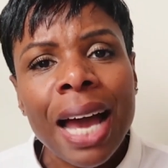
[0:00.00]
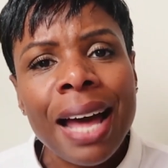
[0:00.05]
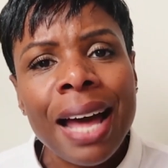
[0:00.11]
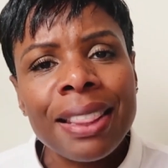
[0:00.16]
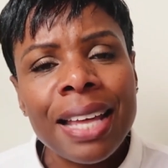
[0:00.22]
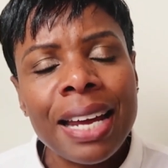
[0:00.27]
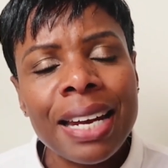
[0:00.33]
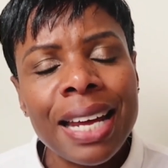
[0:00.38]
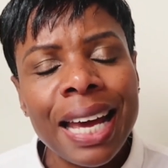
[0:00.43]

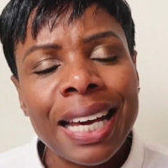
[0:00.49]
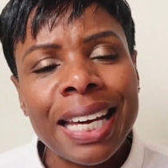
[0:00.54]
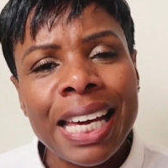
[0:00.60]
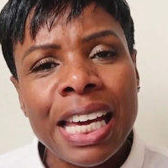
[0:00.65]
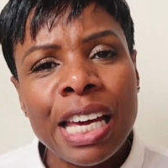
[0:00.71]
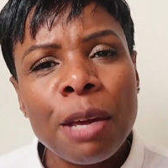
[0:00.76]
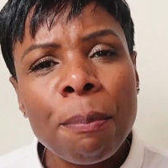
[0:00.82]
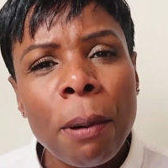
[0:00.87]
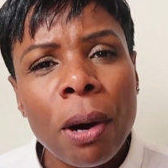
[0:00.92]
And then a
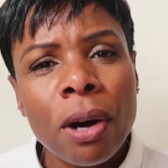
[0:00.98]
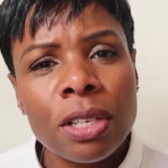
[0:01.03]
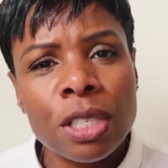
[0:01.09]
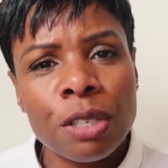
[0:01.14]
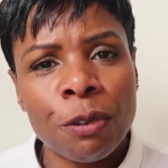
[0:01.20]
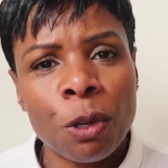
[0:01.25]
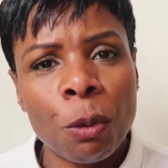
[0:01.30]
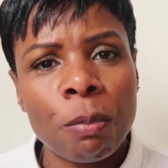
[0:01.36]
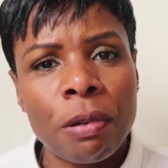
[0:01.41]
key part
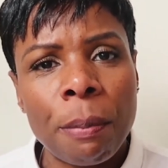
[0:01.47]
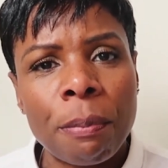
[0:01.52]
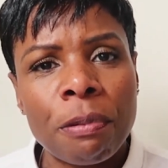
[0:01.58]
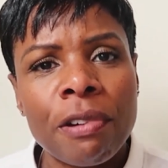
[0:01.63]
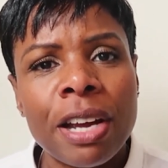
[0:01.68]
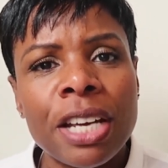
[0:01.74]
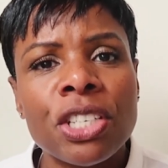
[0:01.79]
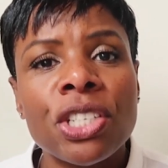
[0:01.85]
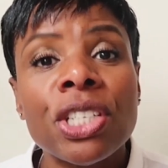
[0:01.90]
of your
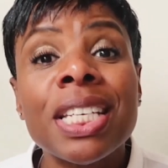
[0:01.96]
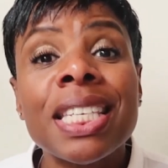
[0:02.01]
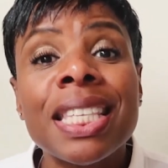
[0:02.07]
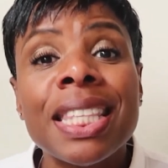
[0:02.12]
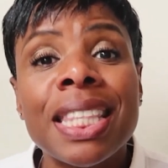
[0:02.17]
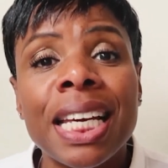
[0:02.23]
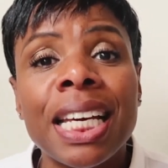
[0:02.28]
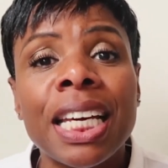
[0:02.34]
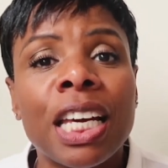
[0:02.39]
preparation is
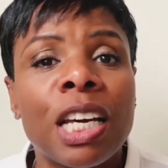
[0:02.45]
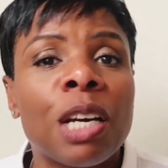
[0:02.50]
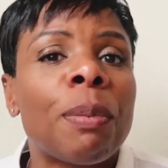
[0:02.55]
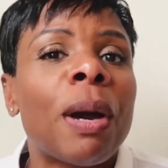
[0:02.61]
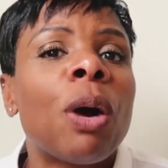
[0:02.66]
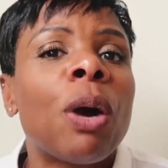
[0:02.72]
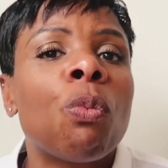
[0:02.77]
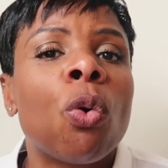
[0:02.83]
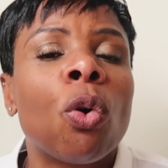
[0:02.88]
thinking
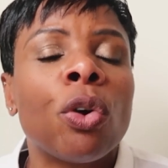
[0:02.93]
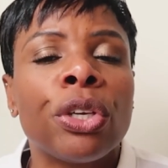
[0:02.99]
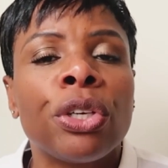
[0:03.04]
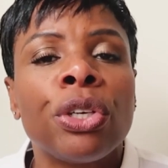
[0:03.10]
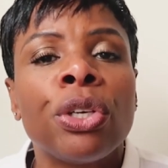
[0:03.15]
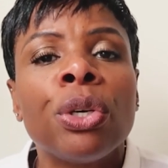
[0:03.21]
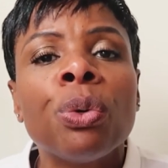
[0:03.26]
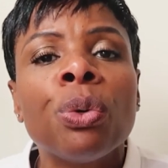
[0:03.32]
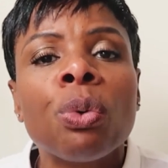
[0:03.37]
about what
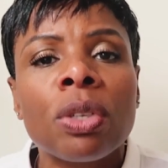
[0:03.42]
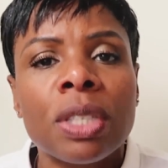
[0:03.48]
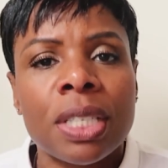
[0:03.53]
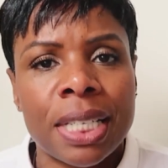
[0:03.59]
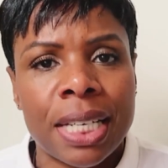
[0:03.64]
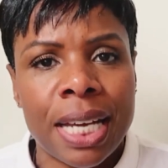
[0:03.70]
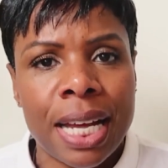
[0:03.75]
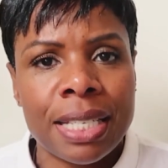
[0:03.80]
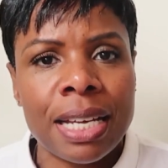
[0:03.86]
you want
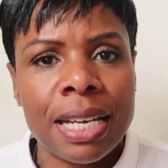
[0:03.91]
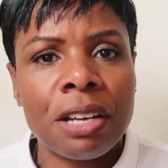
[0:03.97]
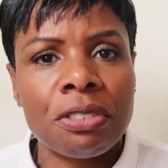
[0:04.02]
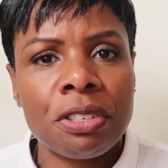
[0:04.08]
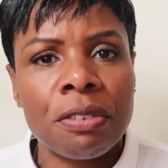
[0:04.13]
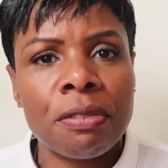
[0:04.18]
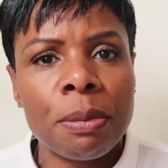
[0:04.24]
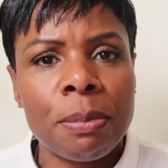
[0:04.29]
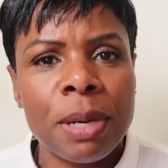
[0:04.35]
to get out
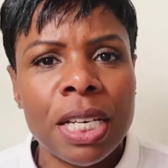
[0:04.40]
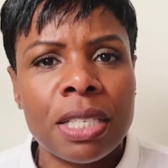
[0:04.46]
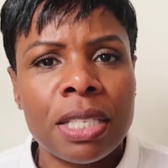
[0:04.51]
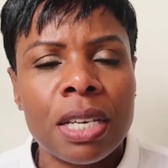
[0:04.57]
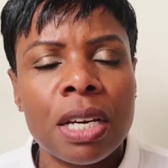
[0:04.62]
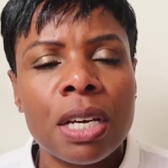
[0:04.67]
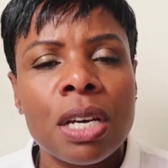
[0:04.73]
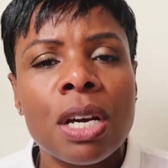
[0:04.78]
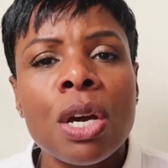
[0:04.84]
of the
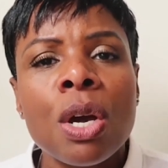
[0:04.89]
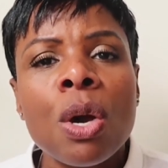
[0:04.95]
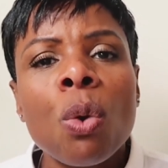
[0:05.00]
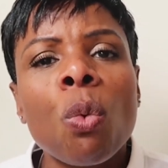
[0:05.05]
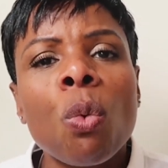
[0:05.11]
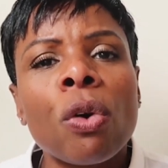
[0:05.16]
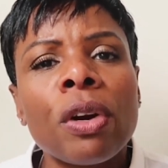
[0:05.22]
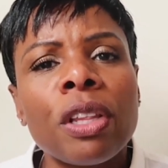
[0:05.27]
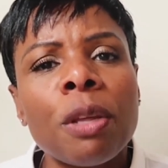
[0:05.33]
meeting.
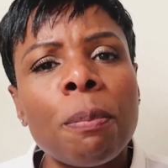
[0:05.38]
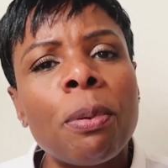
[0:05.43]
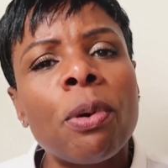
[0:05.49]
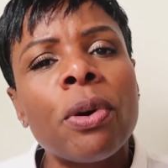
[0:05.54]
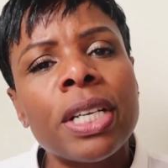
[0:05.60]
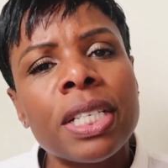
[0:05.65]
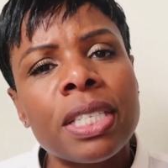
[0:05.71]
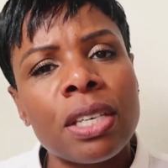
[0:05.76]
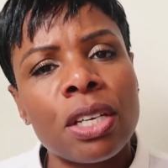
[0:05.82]
What are the
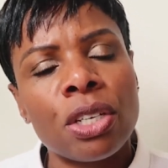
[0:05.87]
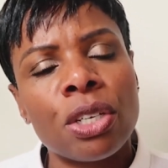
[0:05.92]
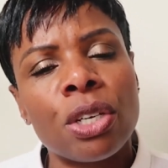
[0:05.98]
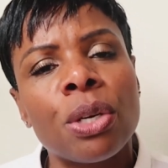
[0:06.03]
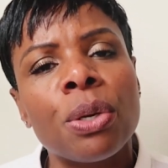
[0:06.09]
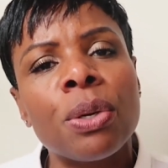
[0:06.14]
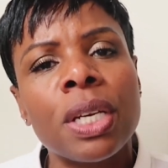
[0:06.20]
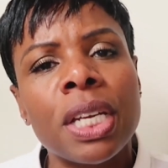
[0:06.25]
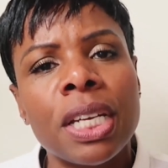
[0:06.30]
points that
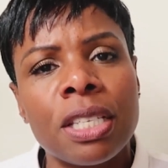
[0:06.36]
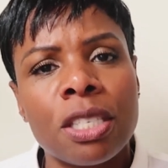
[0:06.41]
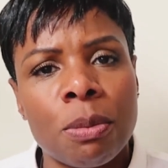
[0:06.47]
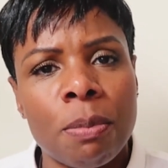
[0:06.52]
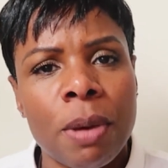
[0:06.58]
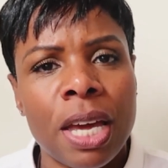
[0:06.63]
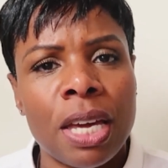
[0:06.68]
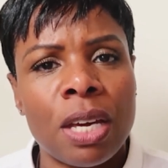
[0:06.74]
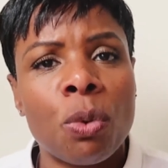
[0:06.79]
you need
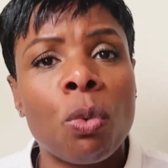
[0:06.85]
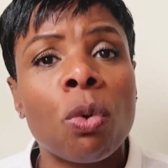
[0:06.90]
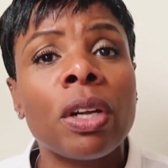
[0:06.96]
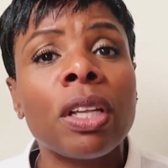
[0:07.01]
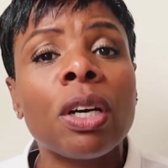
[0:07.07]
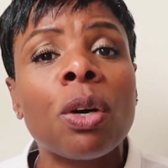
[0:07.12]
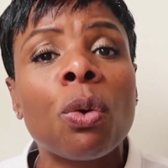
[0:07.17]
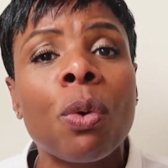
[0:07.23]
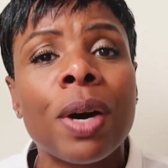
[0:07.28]
to make? What
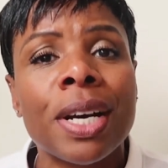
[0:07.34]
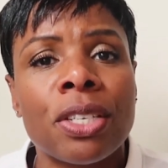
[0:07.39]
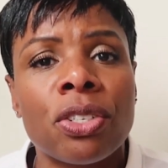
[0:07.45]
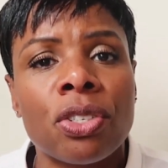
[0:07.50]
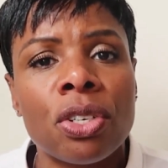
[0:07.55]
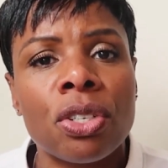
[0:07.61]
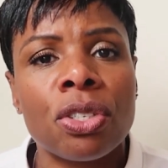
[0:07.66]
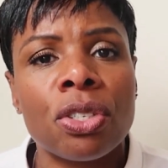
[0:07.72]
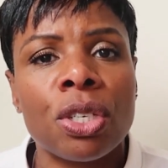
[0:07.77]
are the
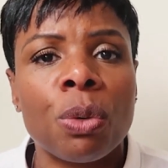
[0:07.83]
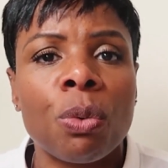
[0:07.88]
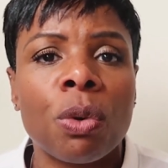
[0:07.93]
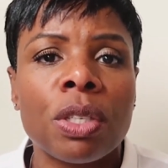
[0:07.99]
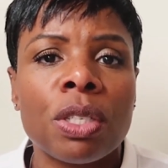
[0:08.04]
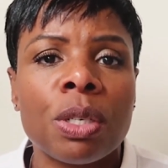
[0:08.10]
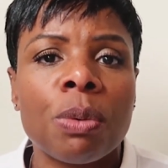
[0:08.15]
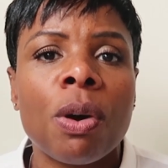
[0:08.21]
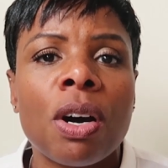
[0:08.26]
questions you
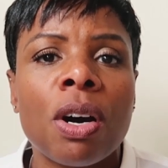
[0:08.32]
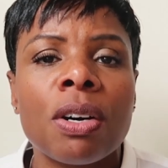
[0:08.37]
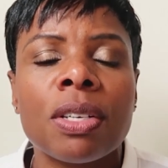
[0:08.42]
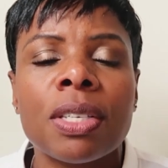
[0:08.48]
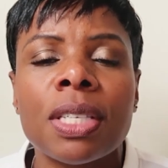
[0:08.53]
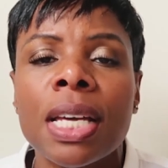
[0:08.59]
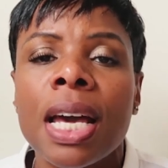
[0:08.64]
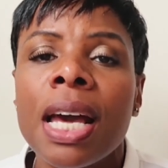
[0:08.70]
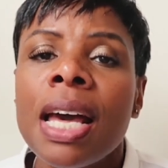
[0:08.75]
want to
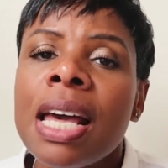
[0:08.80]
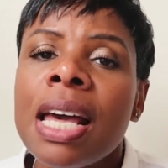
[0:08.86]
ask?